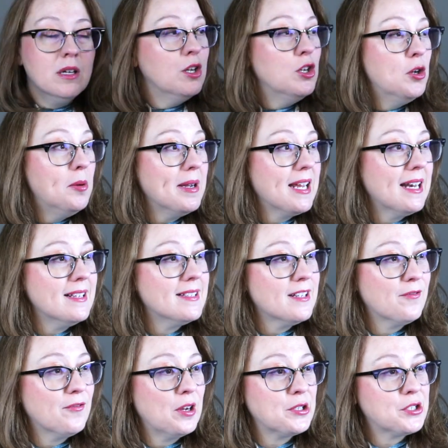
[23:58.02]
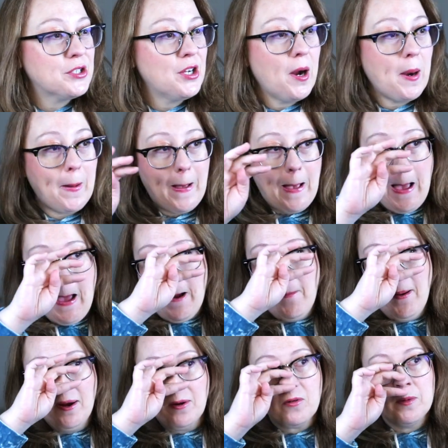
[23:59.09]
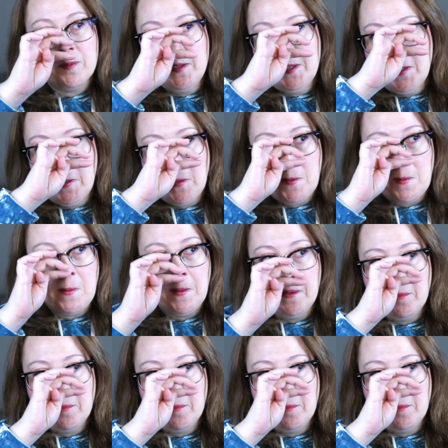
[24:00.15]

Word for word: New beginnings and a fresh start. I want group two.